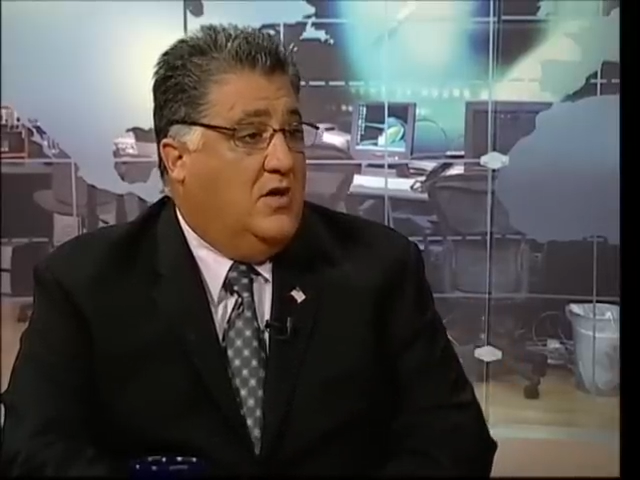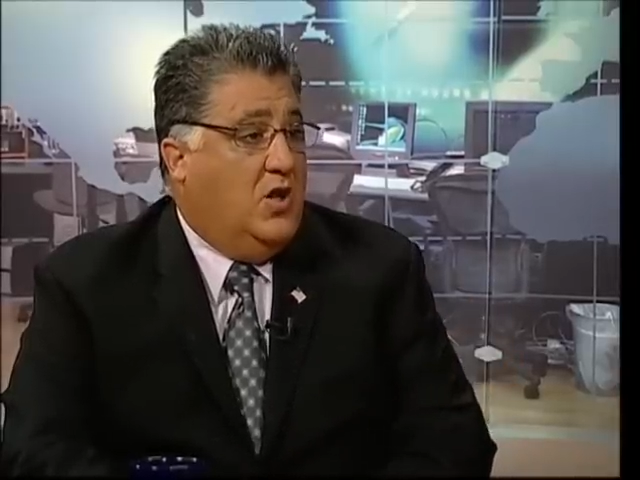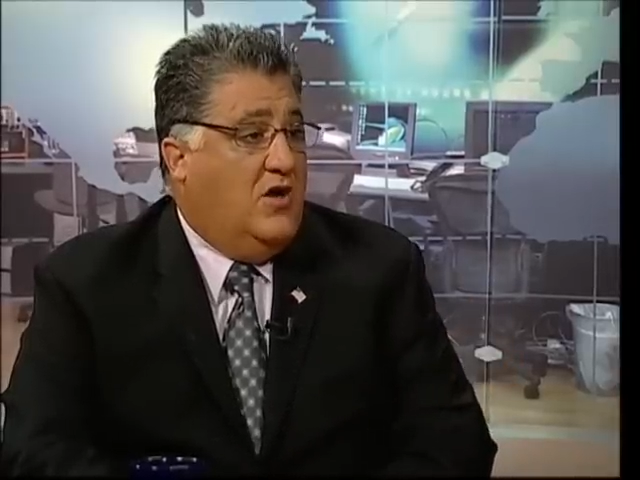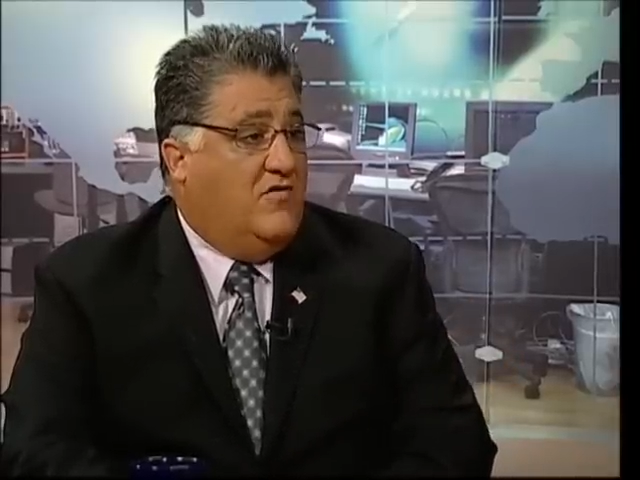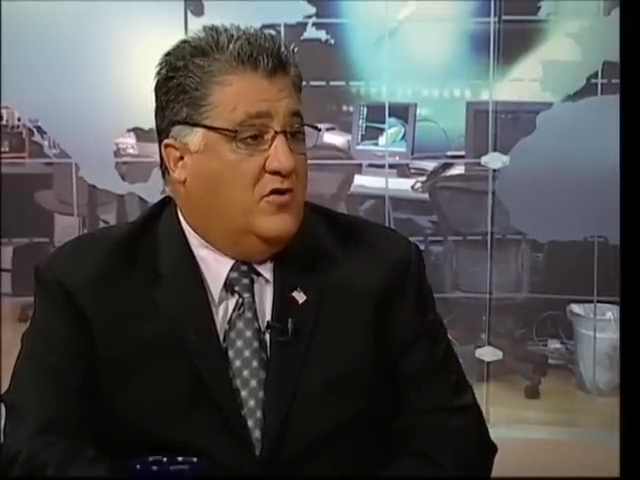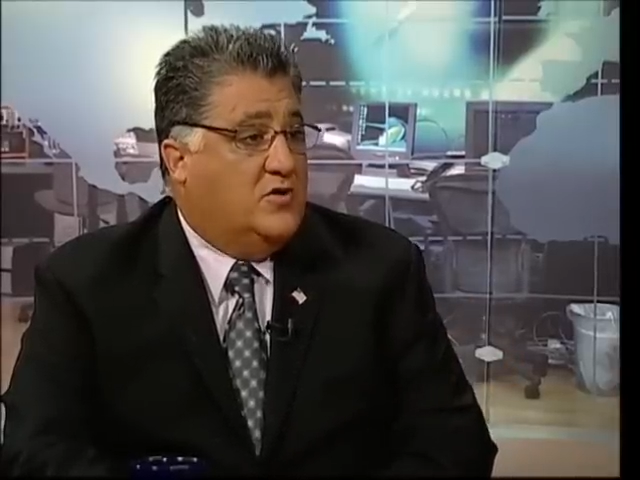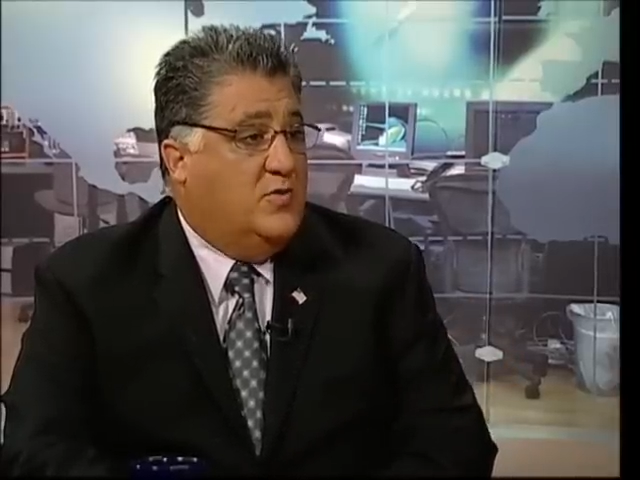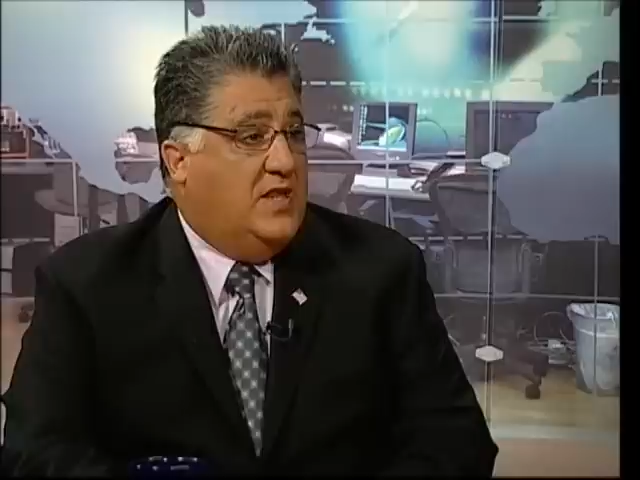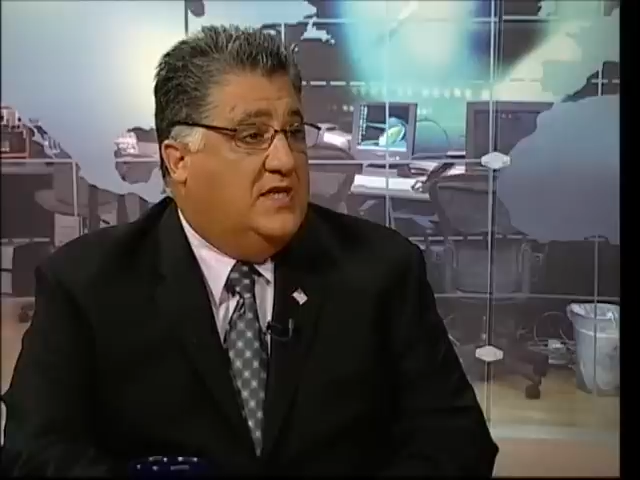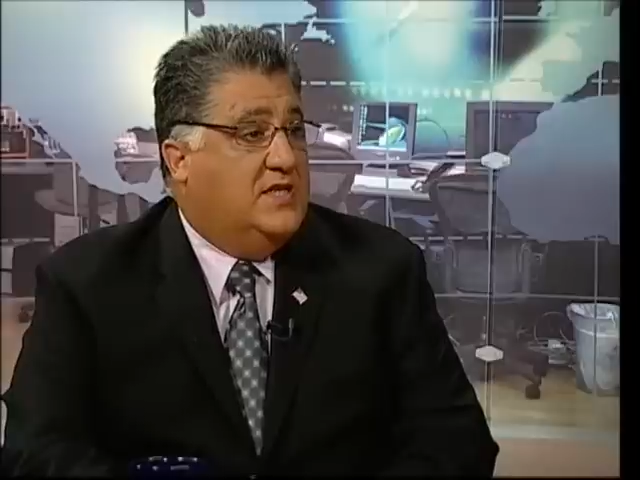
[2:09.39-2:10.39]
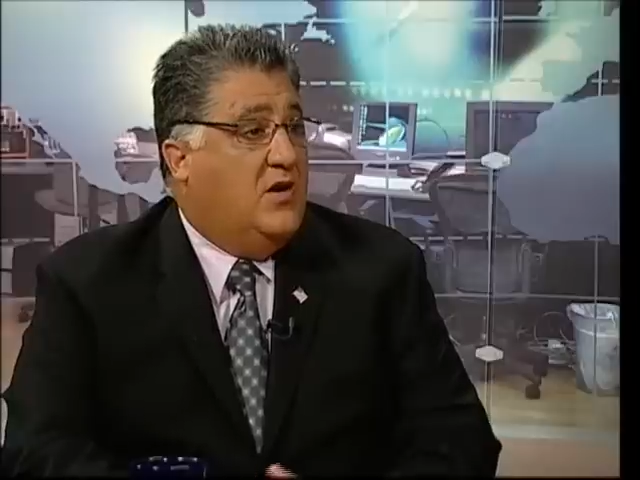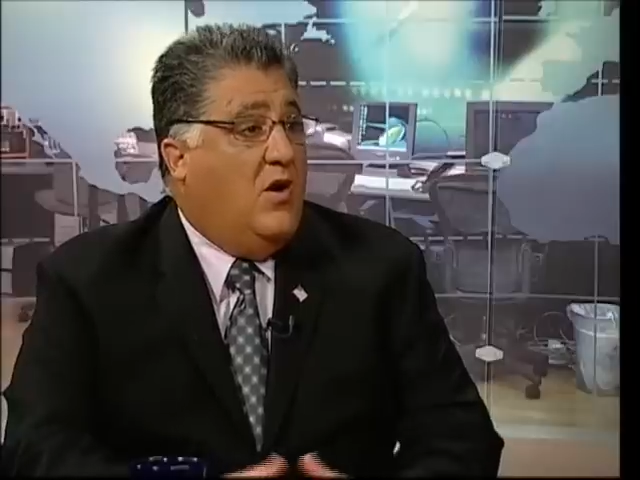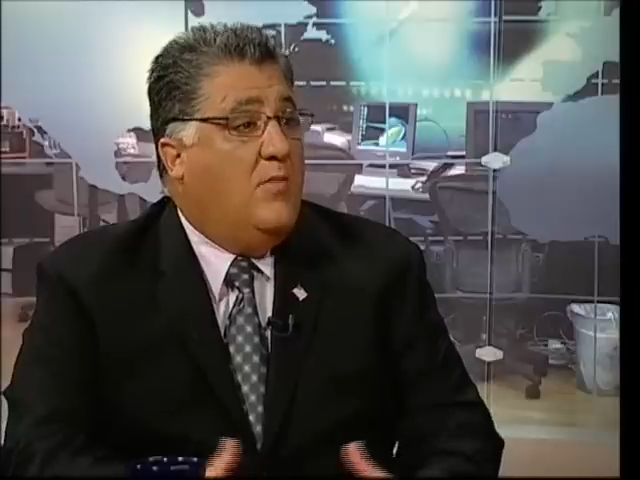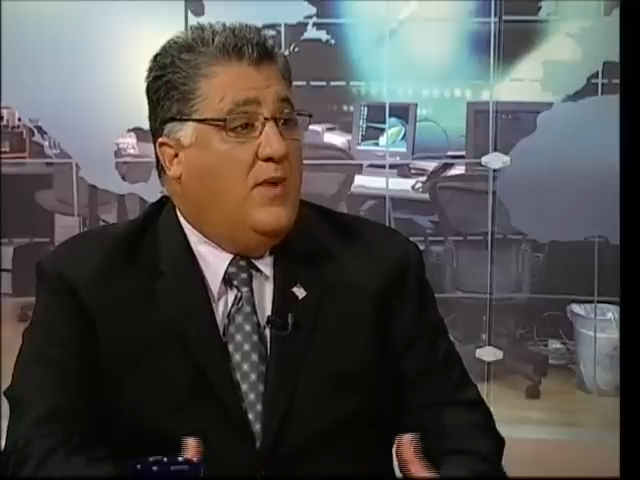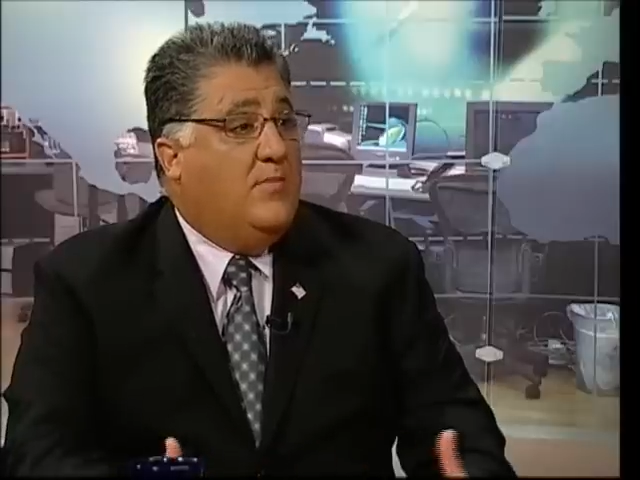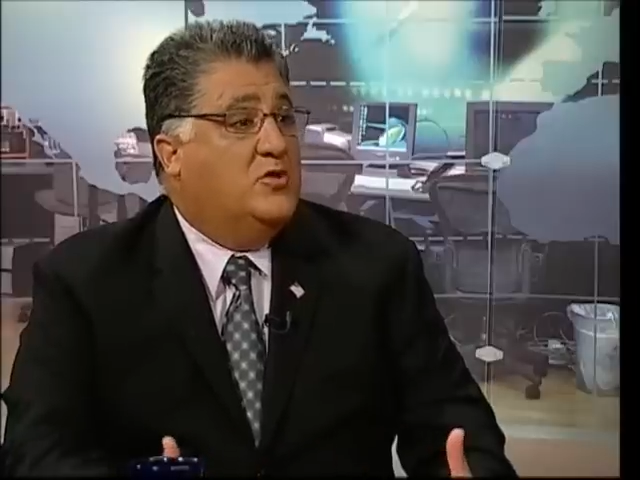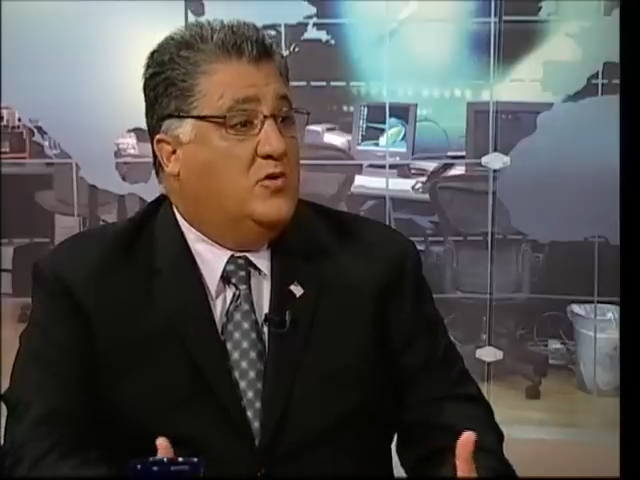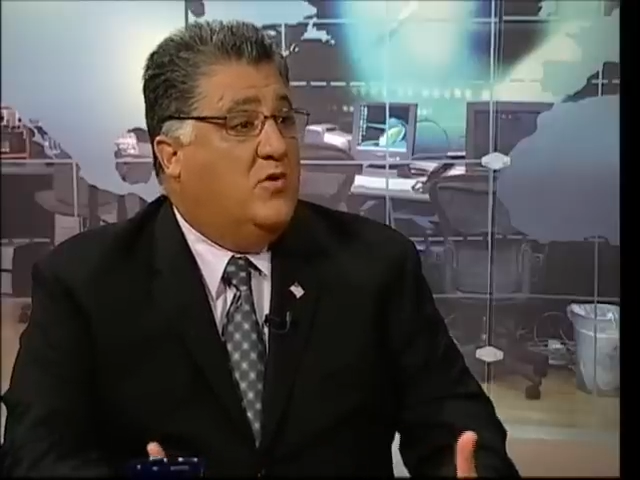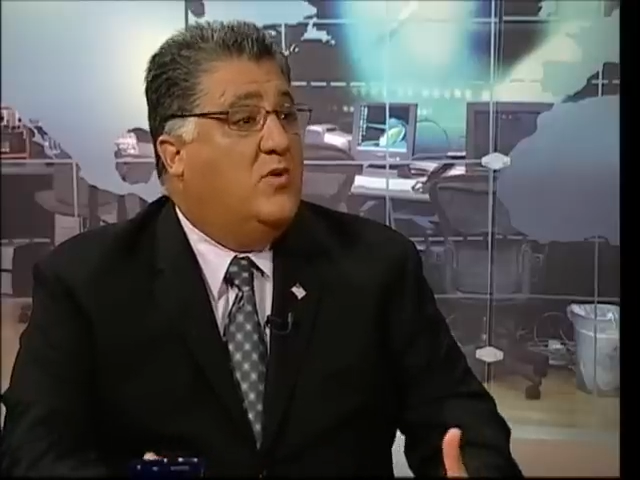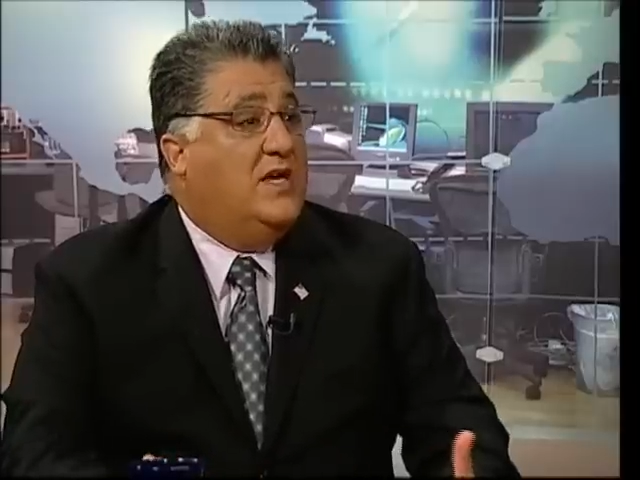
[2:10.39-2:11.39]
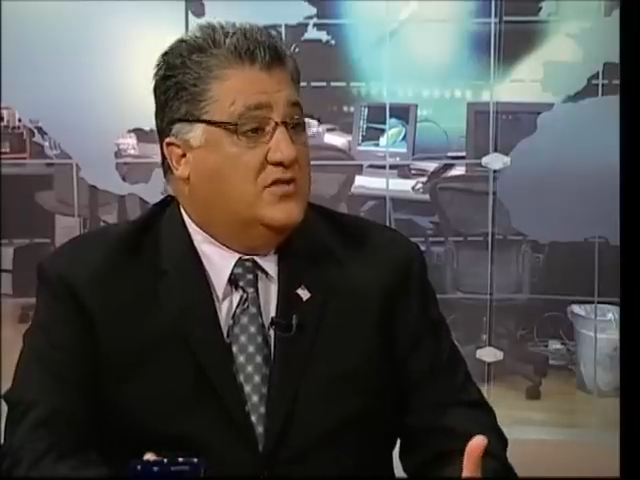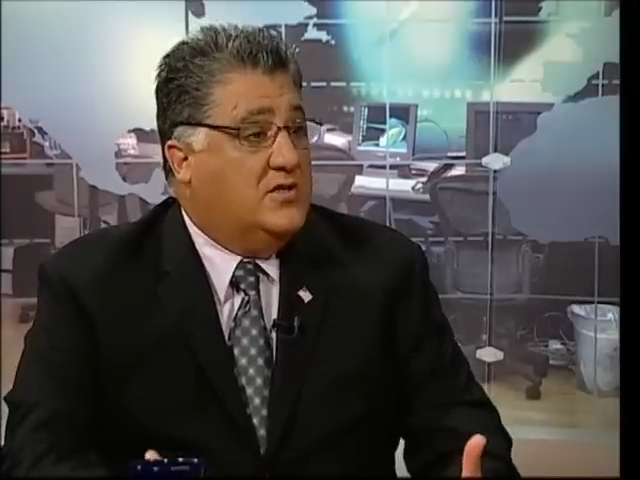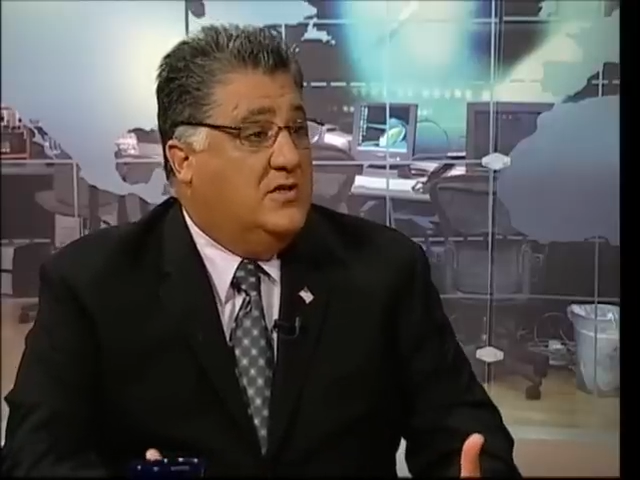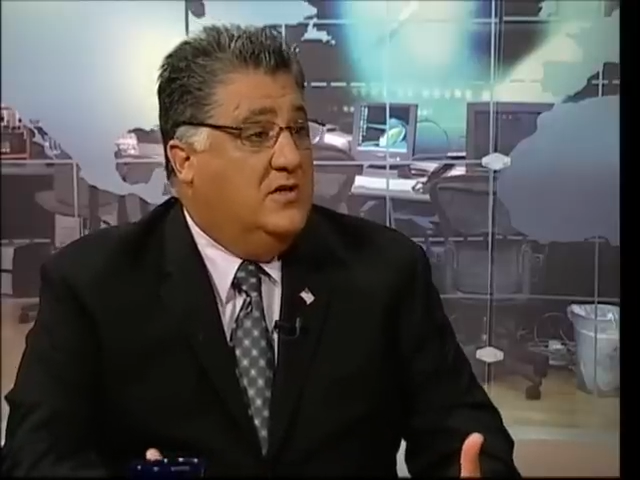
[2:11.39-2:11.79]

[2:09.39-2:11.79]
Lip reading: law enforcement, they said our members are at risk.